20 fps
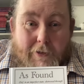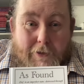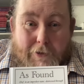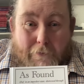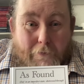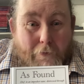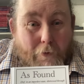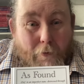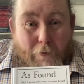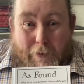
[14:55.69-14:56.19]

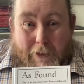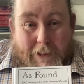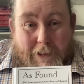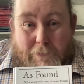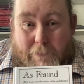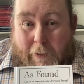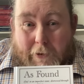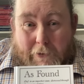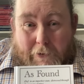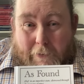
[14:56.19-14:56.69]
you've already
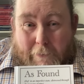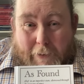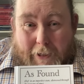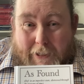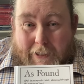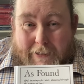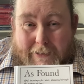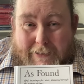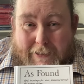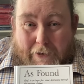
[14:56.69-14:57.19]
spent your
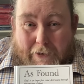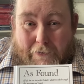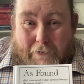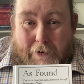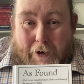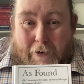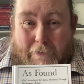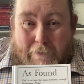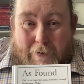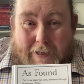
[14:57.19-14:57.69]
money, so you've
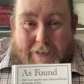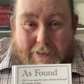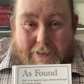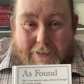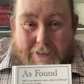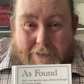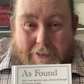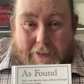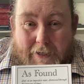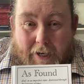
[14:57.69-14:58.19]
no
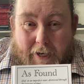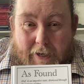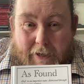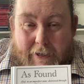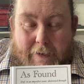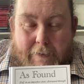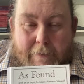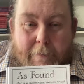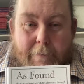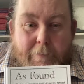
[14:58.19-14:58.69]
reason to lie.